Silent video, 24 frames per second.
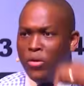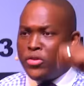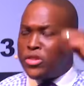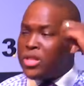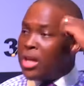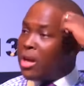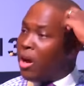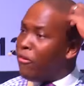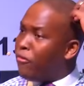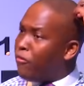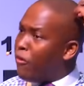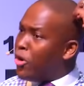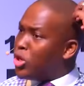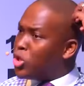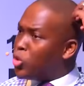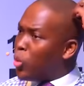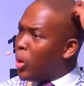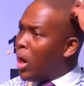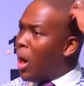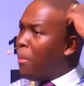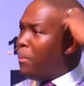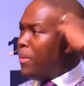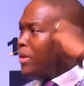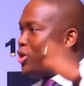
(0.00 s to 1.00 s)
set our first one
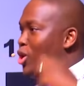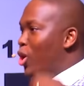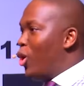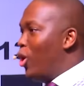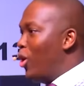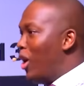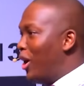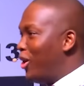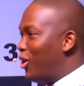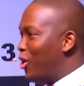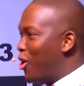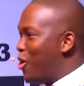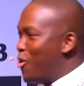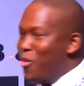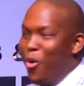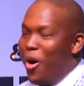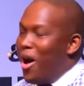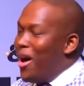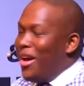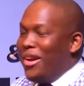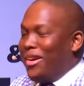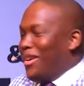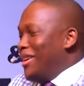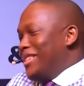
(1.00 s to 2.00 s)
up in Thohoyandou.
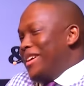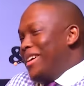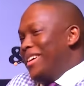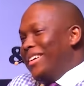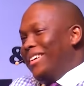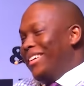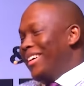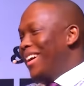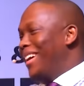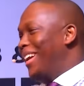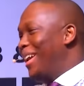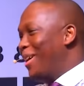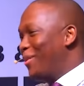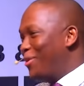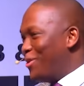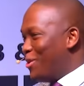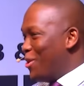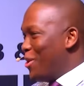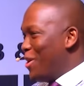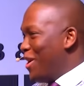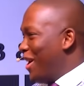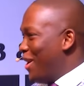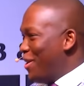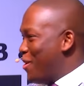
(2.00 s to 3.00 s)
Why? Because I love
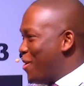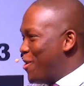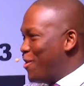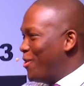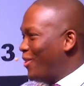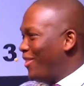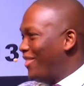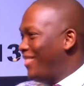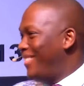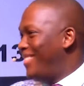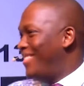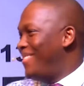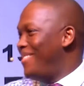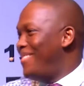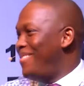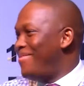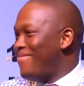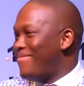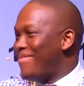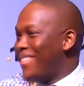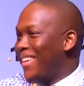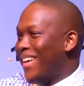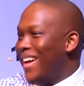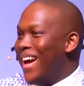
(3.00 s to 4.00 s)
Thohoyandou.
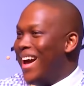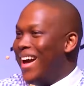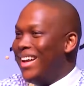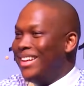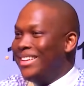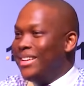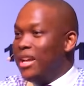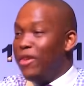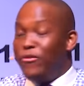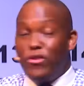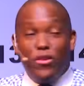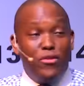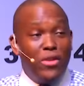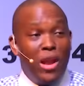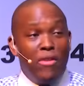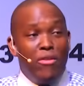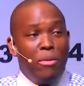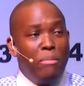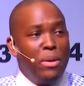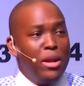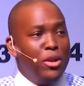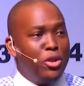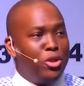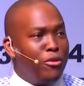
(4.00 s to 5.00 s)
And if you've never
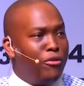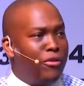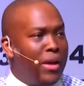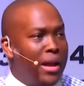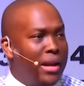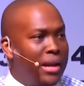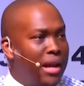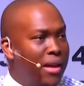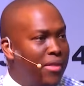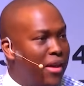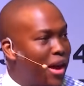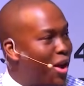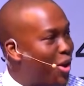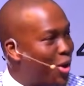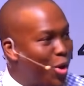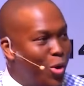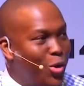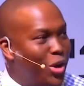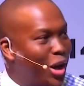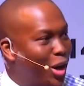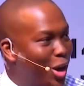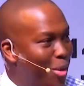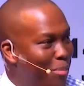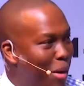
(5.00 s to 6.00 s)
been to Venda, there are no
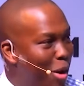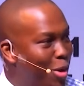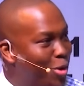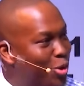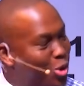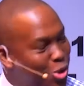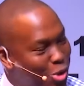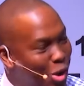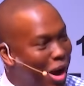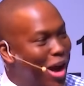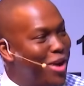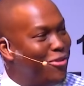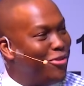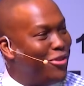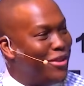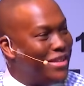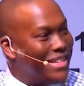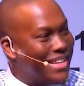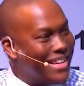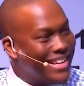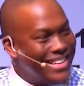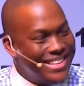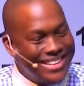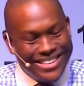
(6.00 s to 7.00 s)
yellow bones, so I fit
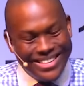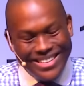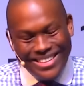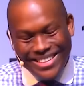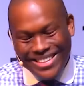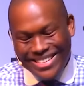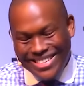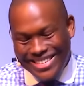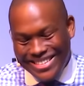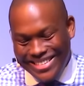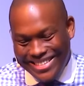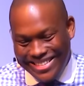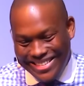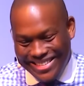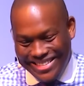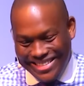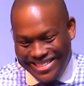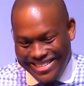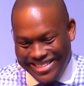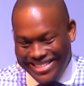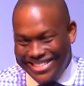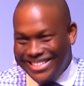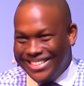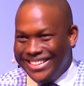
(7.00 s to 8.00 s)
in.
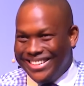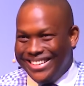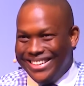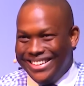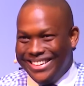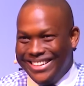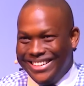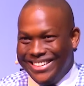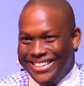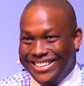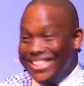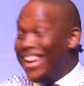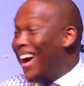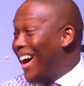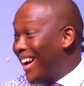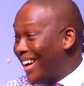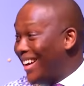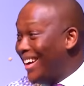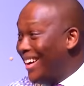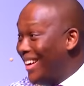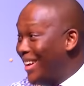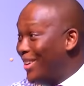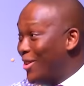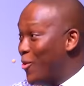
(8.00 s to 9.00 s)
No, I
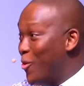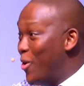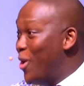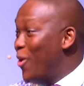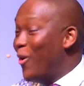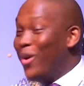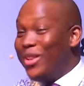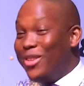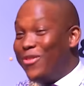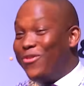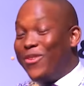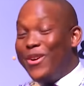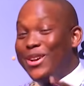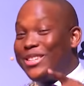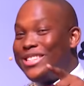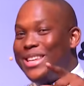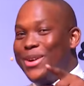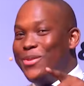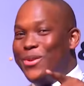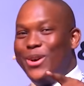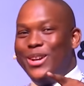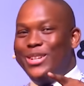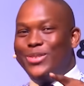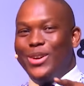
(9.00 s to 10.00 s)
really do. The first time
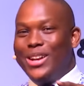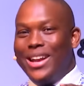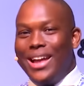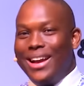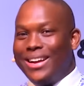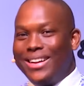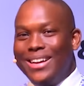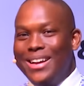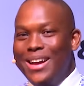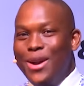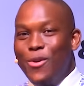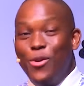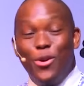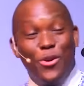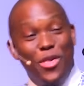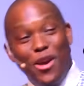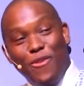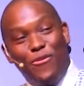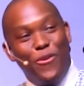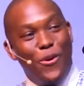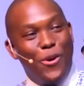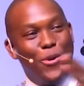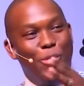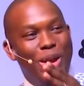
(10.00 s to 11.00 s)
we went, we were there
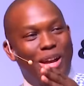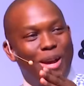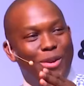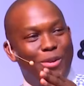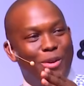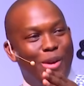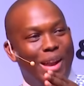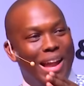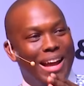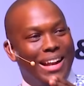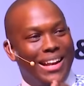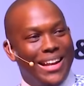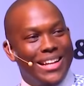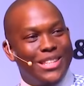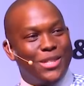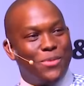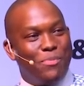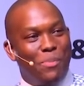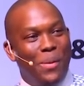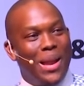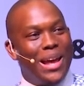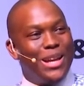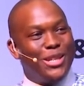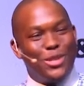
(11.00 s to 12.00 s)
for a week and we were like, let's
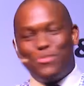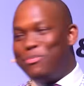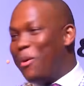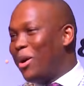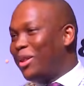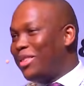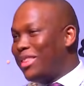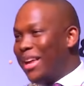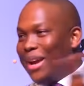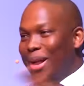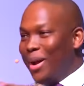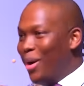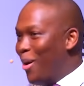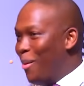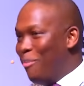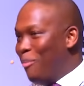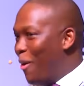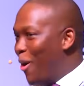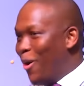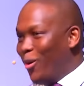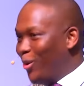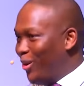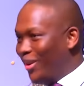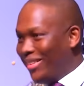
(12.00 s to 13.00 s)
play spot the yellow
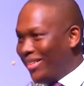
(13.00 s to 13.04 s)
bone.